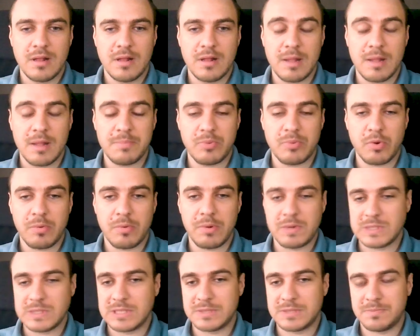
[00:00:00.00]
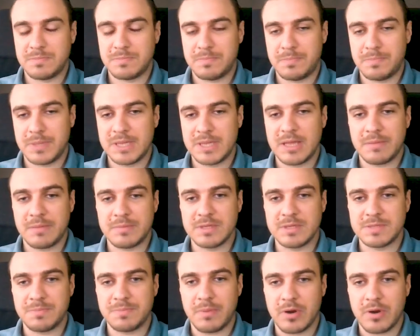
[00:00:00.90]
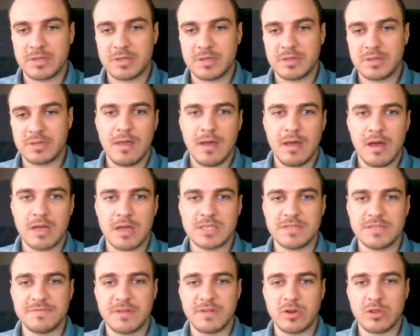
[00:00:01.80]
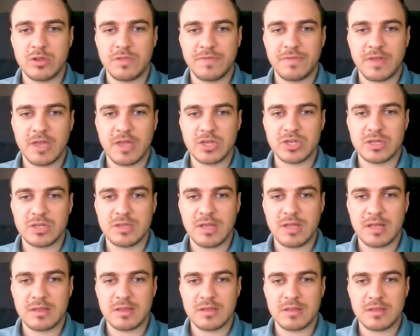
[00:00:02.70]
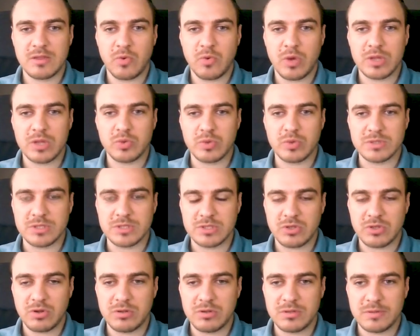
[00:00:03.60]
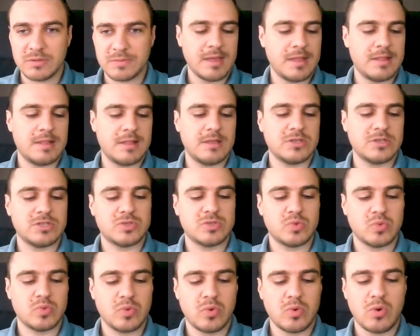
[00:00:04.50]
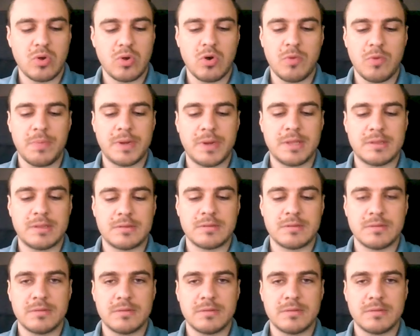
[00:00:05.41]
I'll probably speed up this part. I received a notification that the wallet was installed, and let's just open it.